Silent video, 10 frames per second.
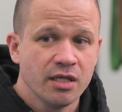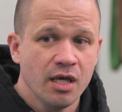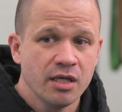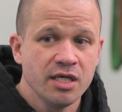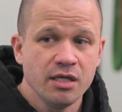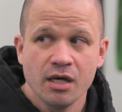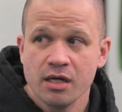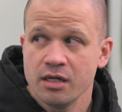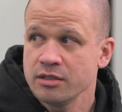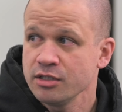
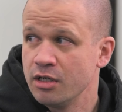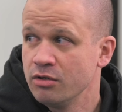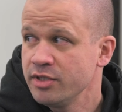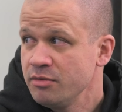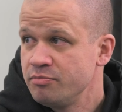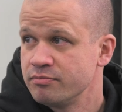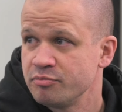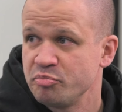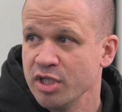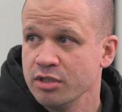he
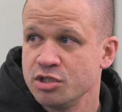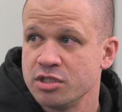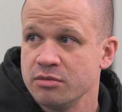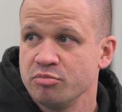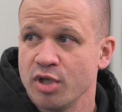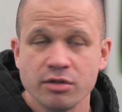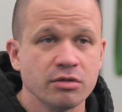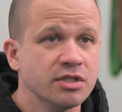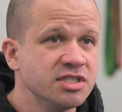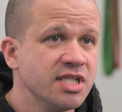pillaged and
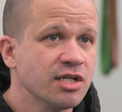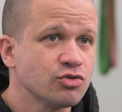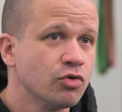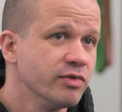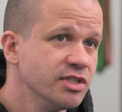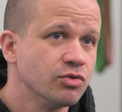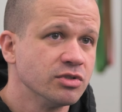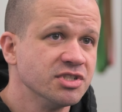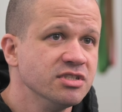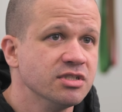plundered its natural
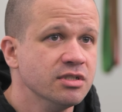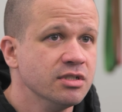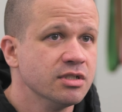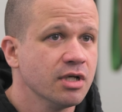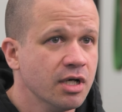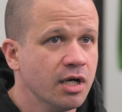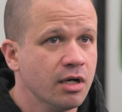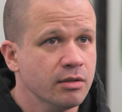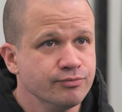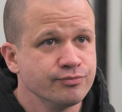resources, and
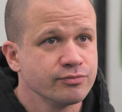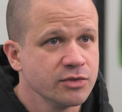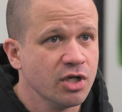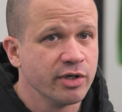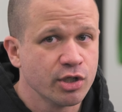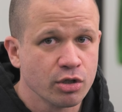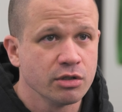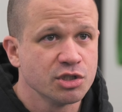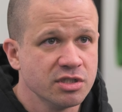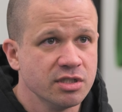
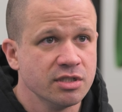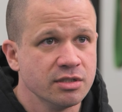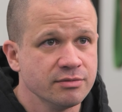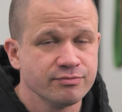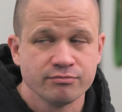encouraged the